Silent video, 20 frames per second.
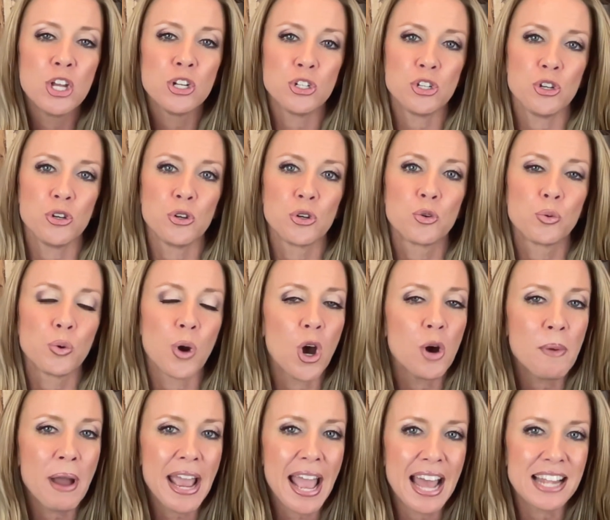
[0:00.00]
to grow
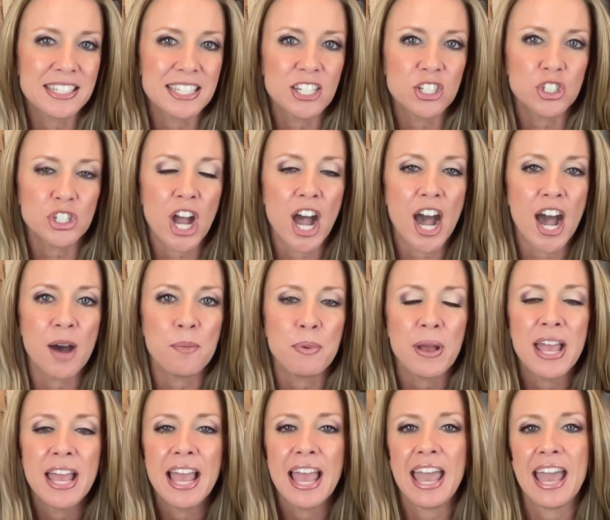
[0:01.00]
my Etsy shop
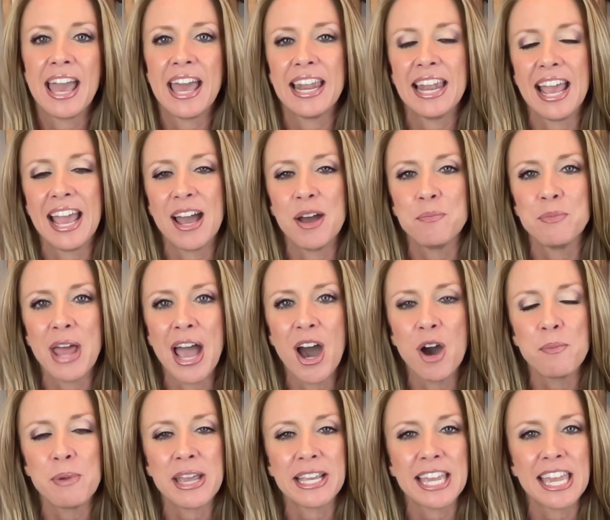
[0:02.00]
and am
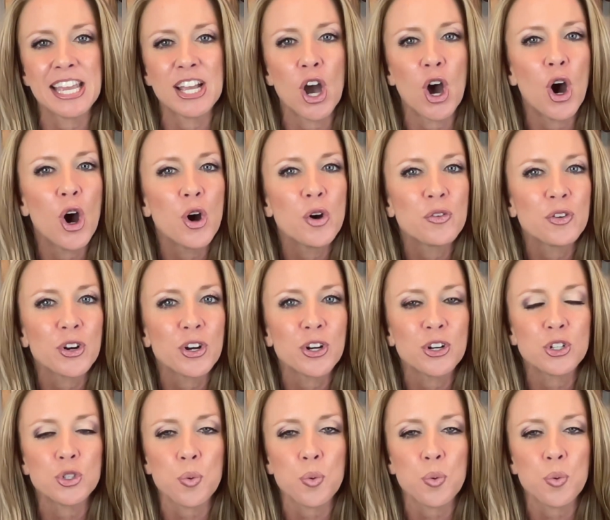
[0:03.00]
now making over